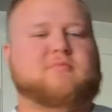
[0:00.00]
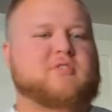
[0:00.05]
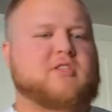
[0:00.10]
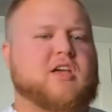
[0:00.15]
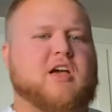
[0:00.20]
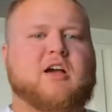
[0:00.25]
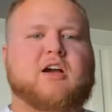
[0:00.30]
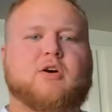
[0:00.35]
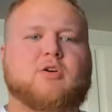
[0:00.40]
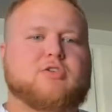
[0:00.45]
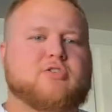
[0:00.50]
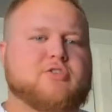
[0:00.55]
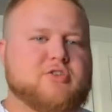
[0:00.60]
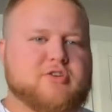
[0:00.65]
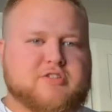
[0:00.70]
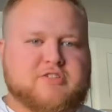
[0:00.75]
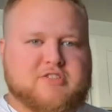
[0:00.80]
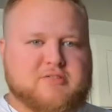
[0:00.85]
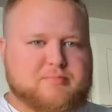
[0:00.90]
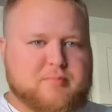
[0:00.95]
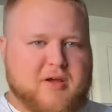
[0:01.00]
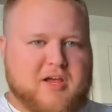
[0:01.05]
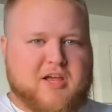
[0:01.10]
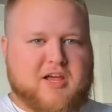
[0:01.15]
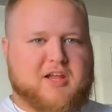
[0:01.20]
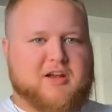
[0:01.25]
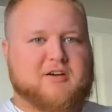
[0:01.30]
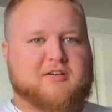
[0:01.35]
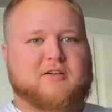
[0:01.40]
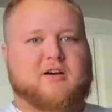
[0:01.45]
go to do a
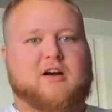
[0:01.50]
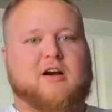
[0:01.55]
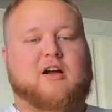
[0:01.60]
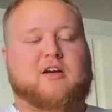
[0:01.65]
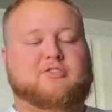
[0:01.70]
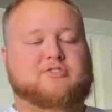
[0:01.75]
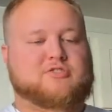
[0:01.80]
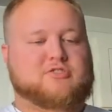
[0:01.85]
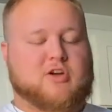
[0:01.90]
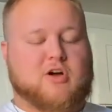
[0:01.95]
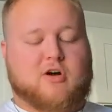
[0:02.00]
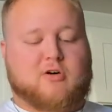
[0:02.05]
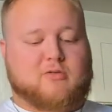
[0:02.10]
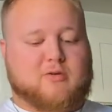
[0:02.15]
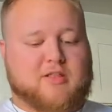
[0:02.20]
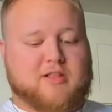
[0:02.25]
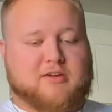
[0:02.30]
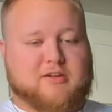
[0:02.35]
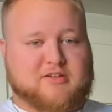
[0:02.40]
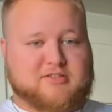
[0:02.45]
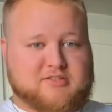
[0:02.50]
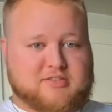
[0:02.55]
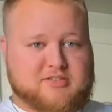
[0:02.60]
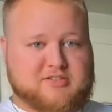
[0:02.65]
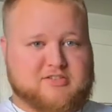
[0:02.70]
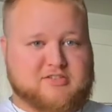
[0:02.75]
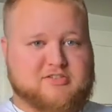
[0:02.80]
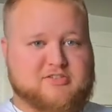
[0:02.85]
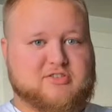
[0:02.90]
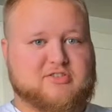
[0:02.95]
spin, or a stall rather. Let's
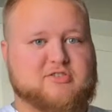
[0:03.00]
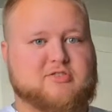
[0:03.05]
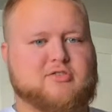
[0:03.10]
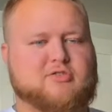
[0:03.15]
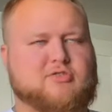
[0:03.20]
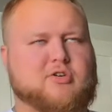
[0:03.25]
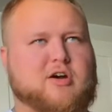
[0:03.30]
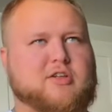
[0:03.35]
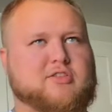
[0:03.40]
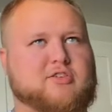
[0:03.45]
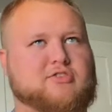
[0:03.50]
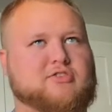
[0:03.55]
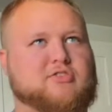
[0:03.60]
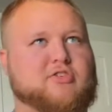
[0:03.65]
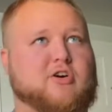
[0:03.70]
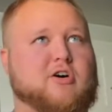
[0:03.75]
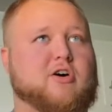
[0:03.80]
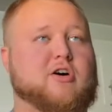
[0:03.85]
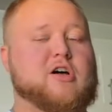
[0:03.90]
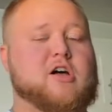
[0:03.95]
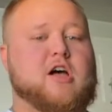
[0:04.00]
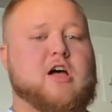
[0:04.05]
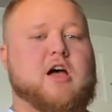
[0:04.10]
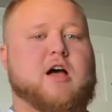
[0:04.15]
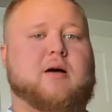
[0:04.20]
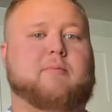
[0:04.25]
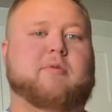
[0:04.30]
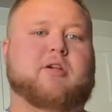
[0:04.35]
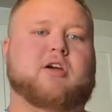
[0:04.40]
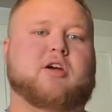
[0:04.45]
just throw out the stall.
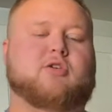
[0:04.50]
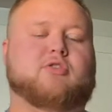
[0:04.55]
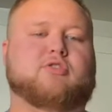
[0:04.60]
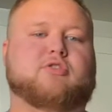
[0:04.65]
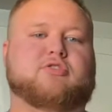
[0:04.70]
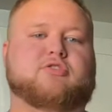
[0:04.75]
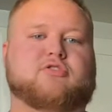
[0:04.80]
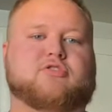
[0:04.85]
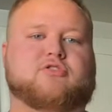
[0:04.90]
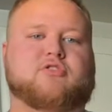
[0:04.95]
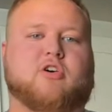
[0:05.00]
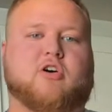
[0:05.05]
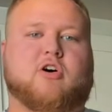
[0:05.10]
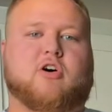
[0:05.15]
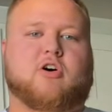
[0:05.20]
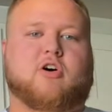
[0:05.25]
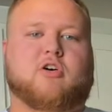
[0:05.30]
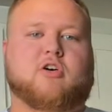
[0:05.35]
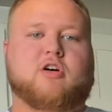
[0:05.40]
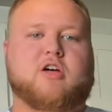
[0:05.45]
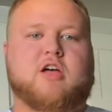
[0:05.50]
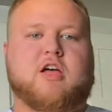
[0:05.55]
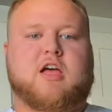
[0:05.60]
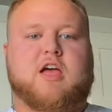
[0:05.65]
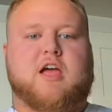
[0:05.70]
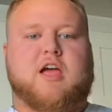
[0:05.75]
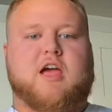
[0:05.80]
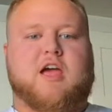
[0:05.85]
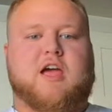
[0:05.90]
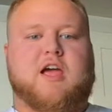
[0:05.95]
I'm going to go do a stall,
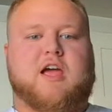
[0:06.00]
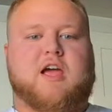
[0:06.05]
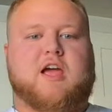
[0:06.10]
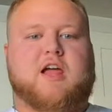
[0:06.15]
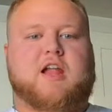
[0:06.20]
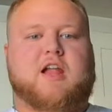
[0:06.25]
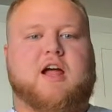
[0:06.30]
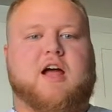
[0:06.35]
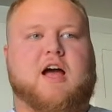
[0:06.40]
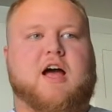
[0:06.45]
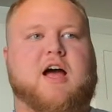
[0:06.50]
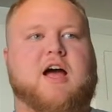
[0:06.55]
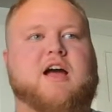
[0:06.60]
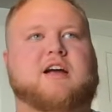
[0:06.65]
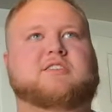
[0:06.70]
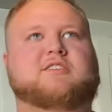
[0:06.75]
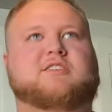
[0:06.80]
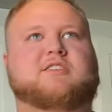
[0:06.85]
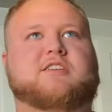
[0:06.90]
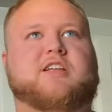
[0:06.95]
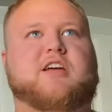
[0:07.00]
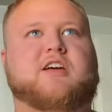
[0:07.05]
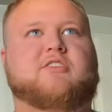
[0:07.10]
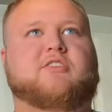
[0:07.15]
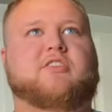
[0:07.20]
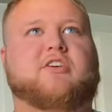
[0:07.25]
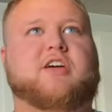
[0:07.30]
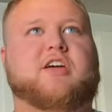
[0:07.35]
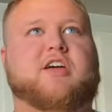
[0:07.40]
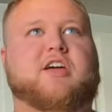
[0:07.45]
and I
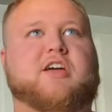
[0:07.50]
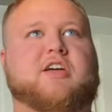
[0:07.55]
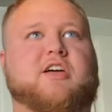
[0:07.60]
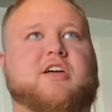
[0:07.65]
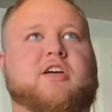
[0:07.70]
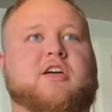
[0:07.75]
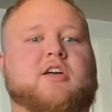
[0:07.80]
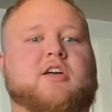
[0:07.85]
accidentally